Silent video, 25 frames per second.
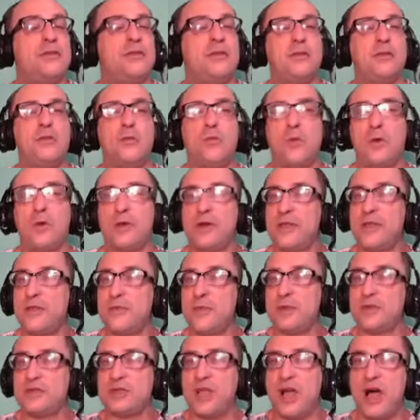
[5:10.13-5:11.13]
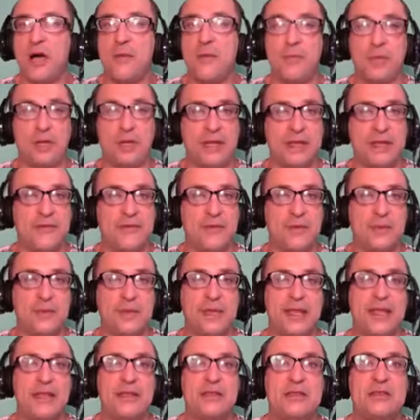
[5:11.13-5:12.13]
one of the most
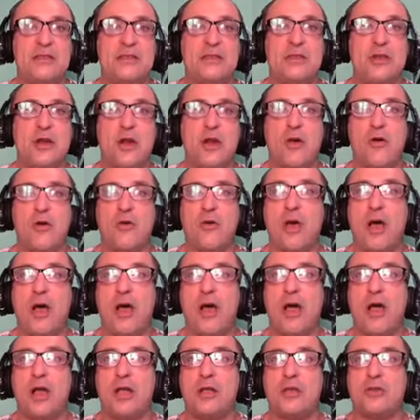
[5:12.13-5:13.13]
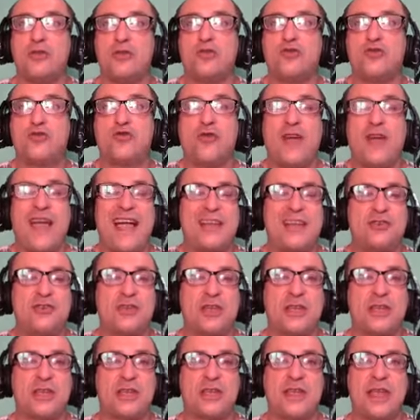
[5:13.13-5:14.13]
unbelievably
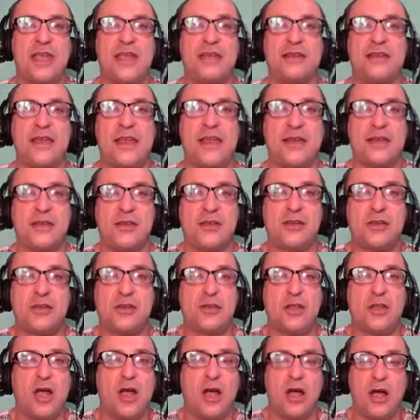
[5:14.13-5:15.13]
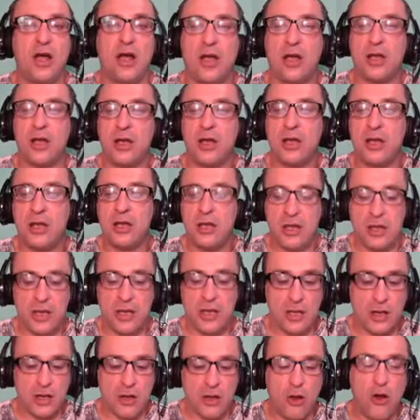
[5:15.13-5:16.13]
tragic and
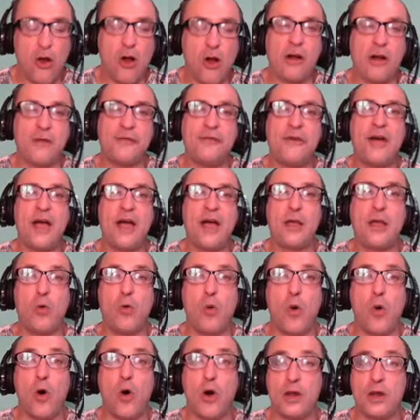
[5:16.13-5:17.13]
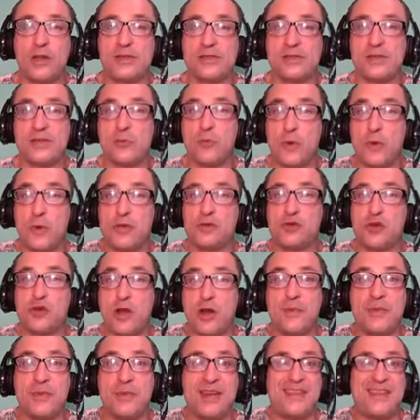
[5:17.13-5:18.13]
horrifying wars with
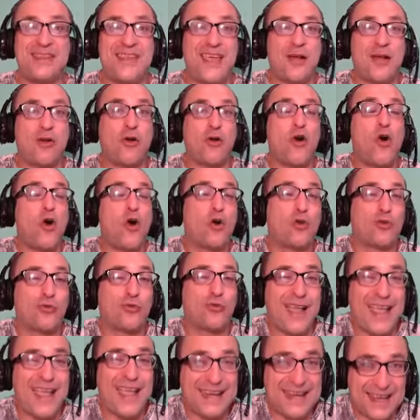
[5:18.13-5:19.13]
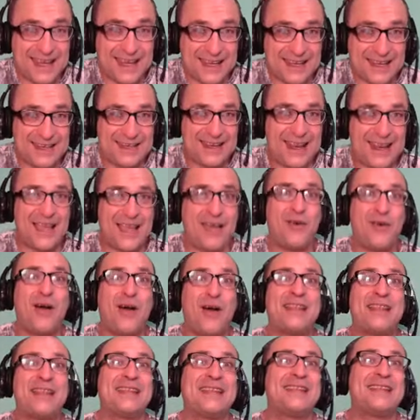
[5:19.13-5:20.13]
Germany there already. Now,
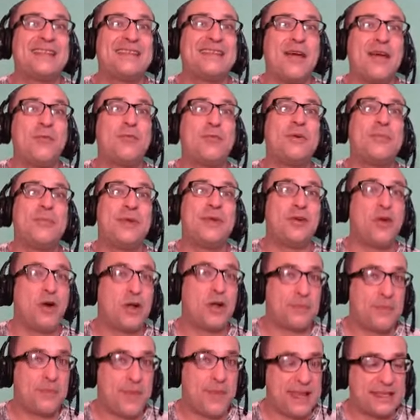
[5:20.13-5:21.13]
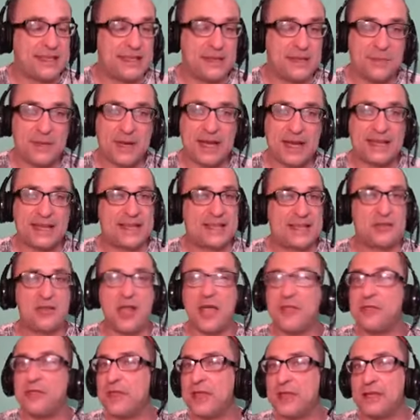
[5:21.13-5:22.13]
I think that would have been augmented, but I think
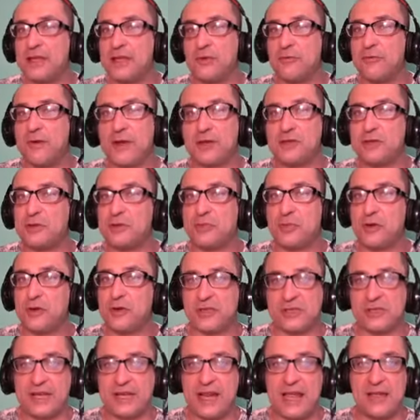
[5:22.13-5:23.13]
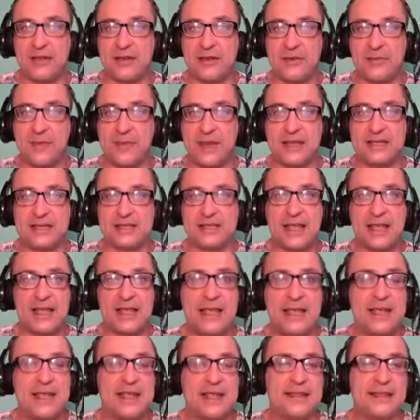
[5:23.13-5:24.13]
nothing in the Russian personality means
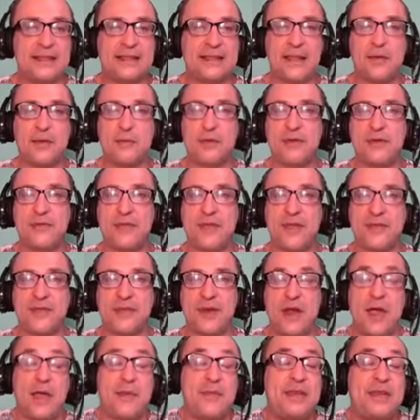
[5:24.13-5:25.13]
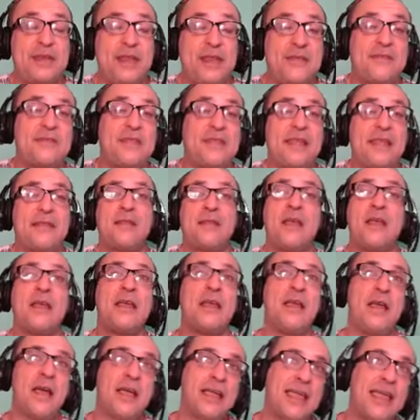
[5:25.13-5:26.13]
that they would have given up. I mean, they
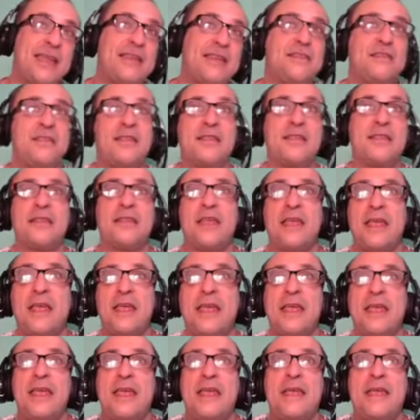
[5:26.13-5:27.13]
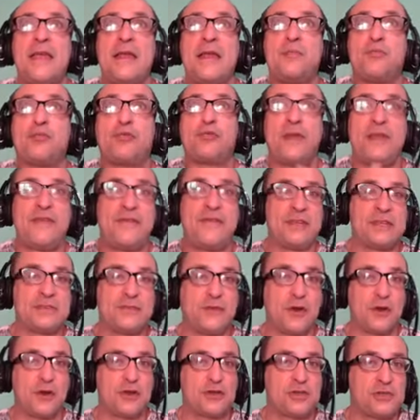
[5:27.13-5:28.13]
again, in previous
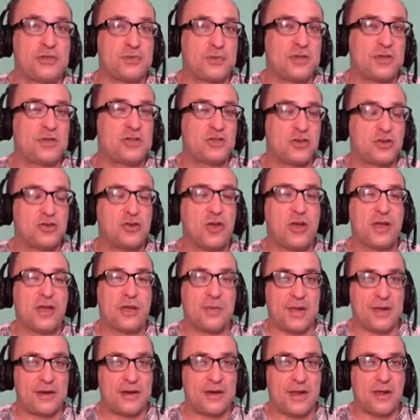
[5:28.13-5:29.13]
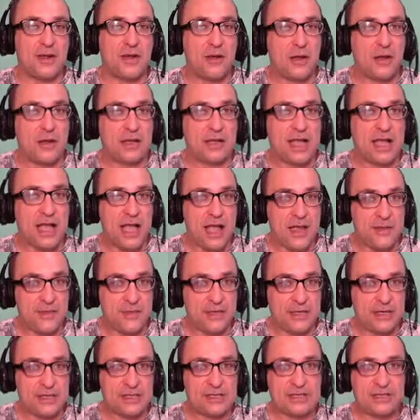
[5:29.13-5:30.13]
versions, because you're talking about now a
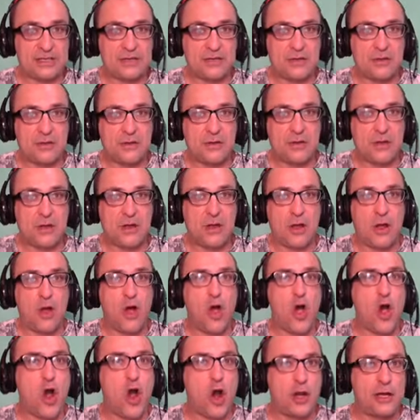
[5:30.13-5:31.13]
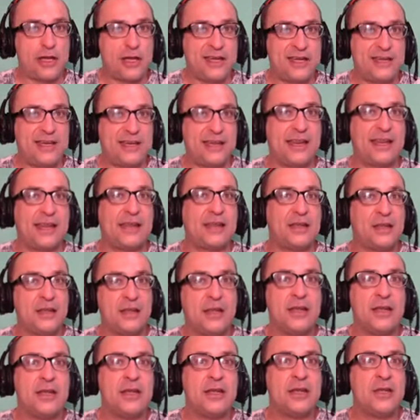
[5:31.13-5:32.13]
communist hardening
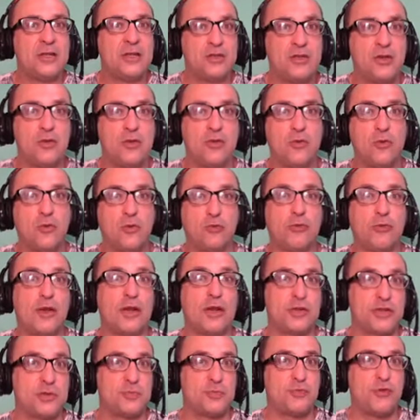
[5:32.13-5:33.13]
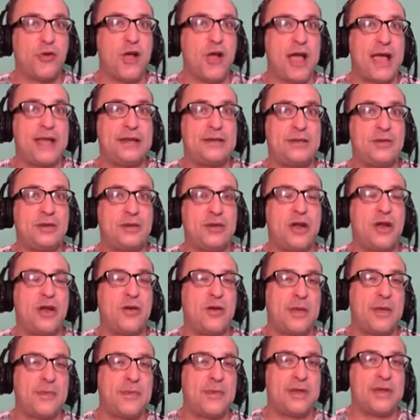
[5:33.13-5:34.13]
to Russian pride.
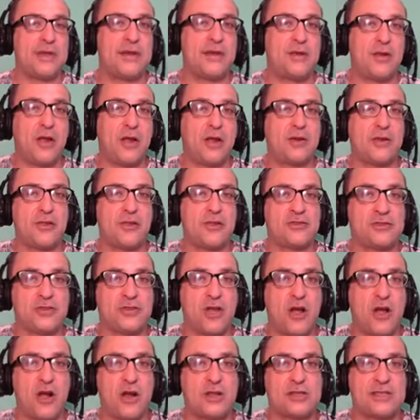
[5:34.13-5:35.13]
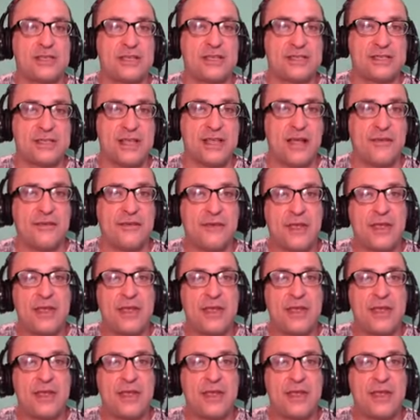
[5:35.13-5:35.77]
I mean, under the czars and stuff,